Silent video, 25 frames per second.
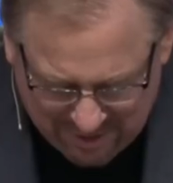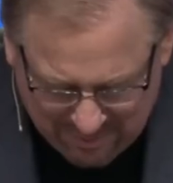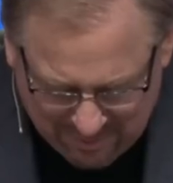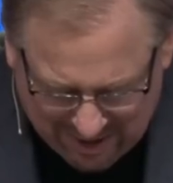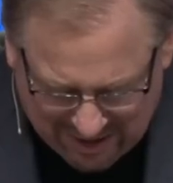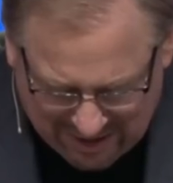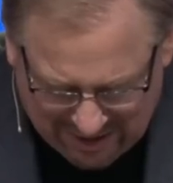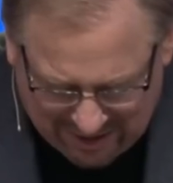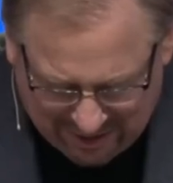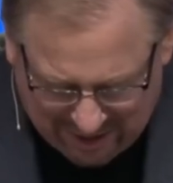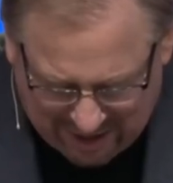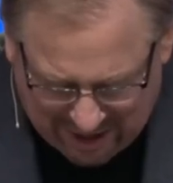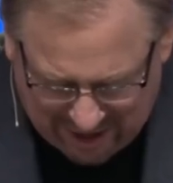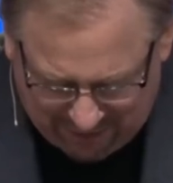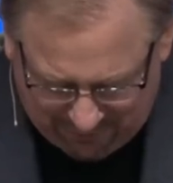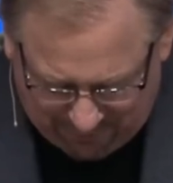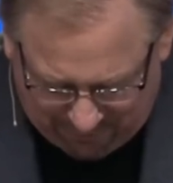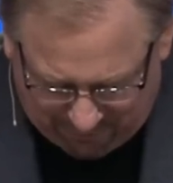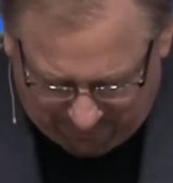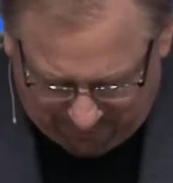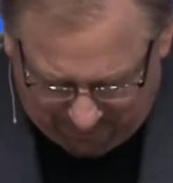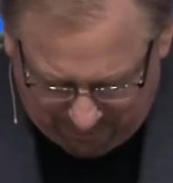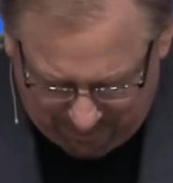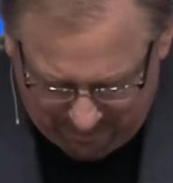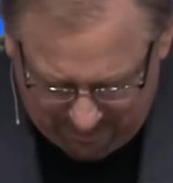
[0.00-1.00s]
in my
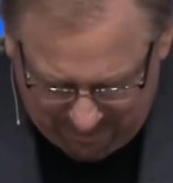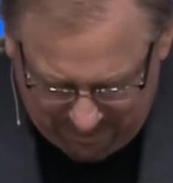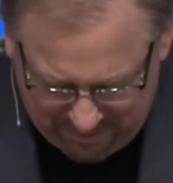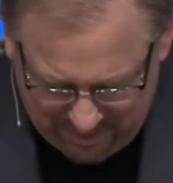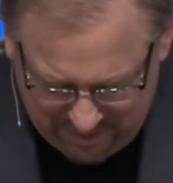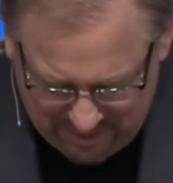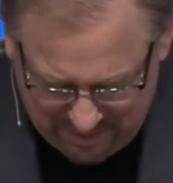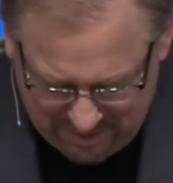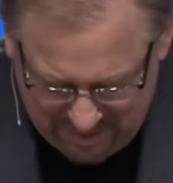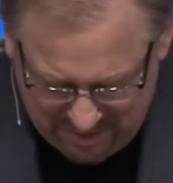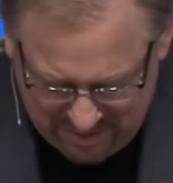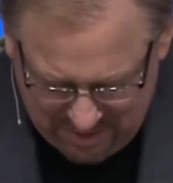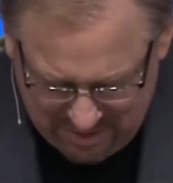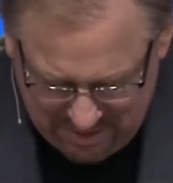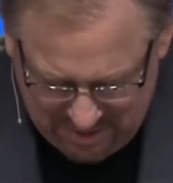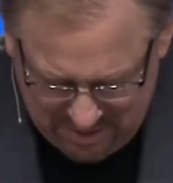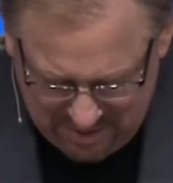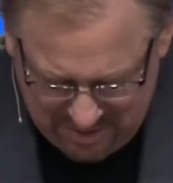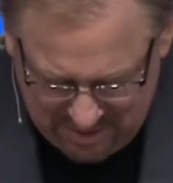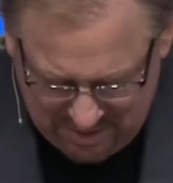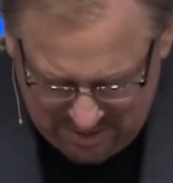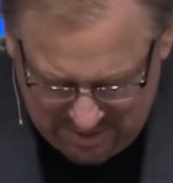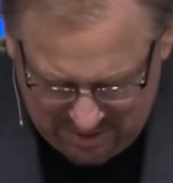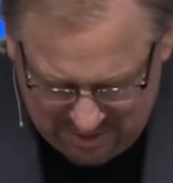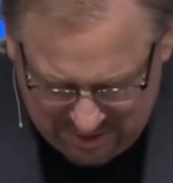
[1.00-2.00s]
life.
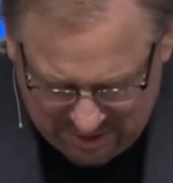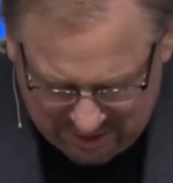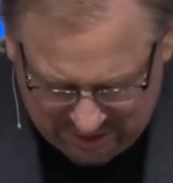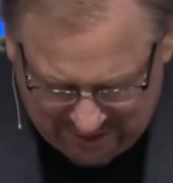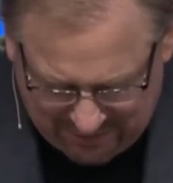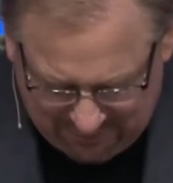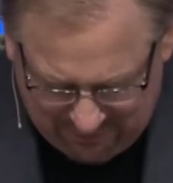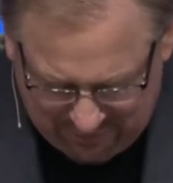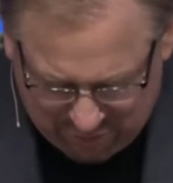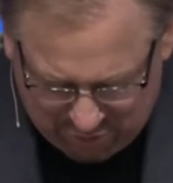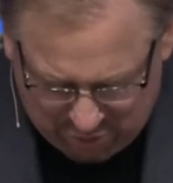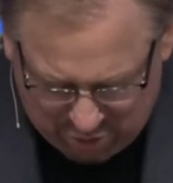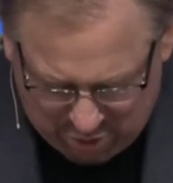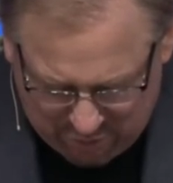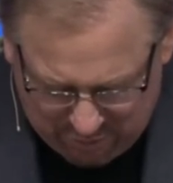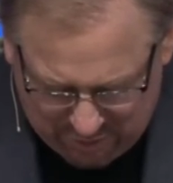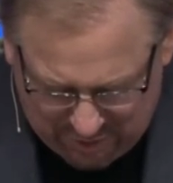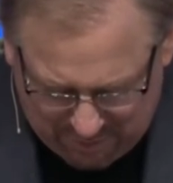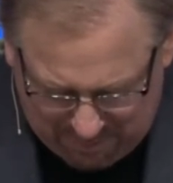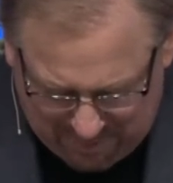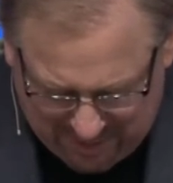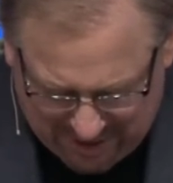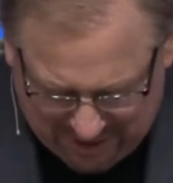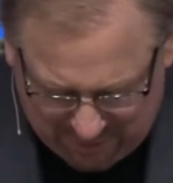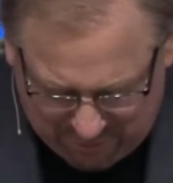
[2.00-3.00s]
The living room,
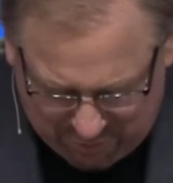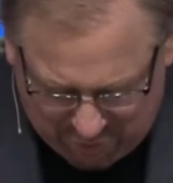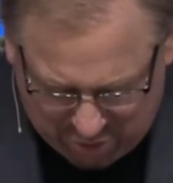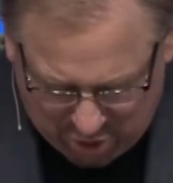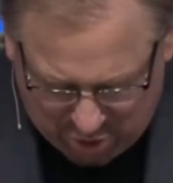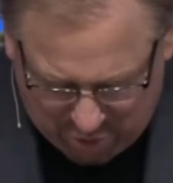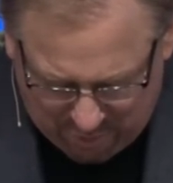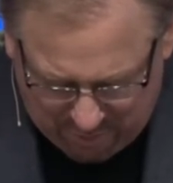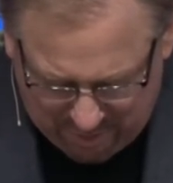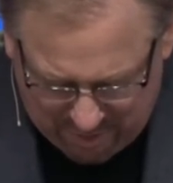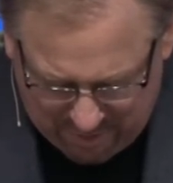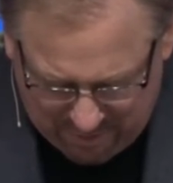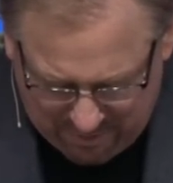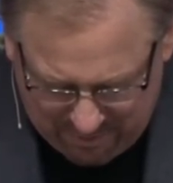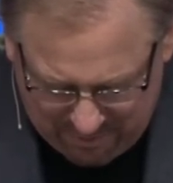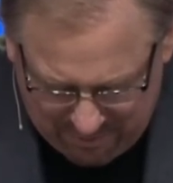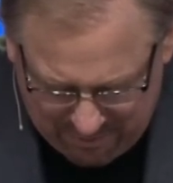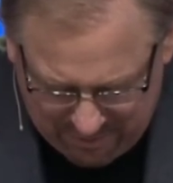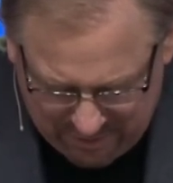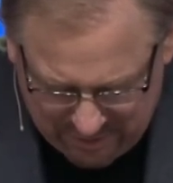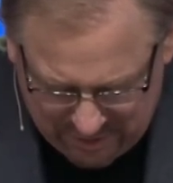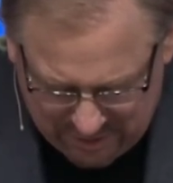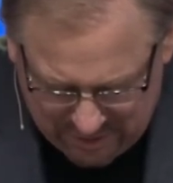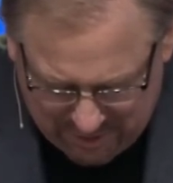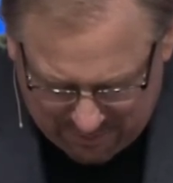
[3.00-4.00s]
the bedroom,
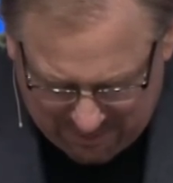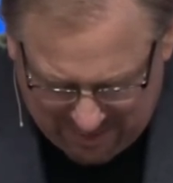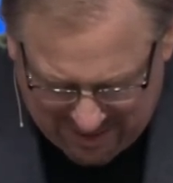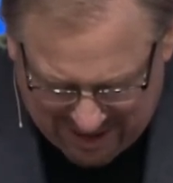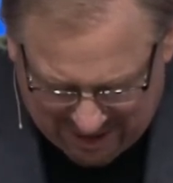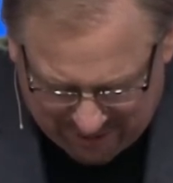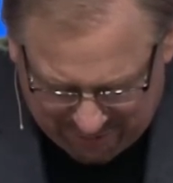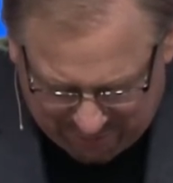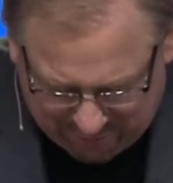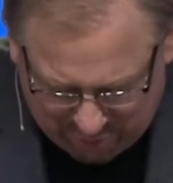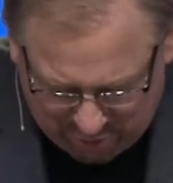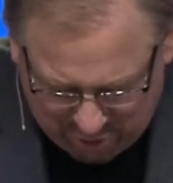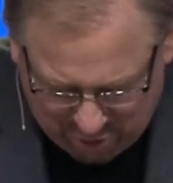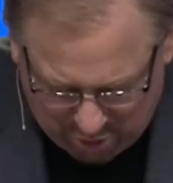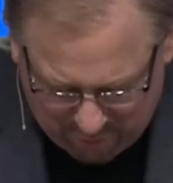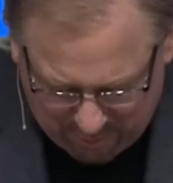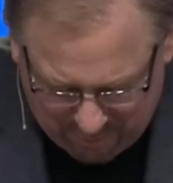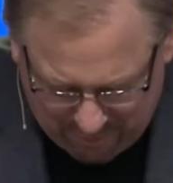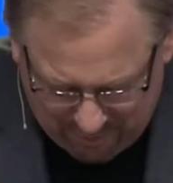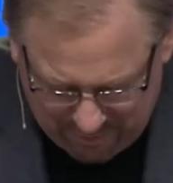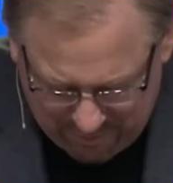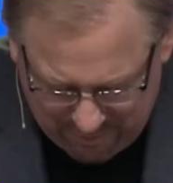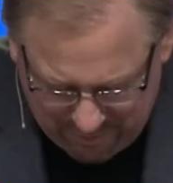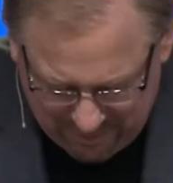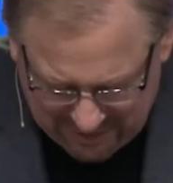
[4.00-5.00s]
the
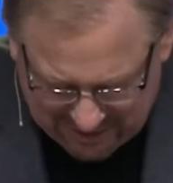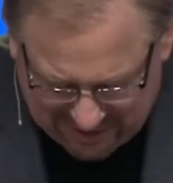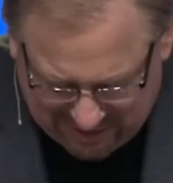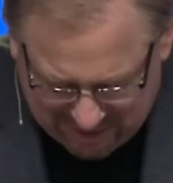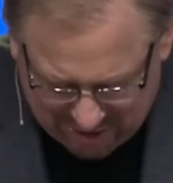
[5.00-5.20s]
bathroom, the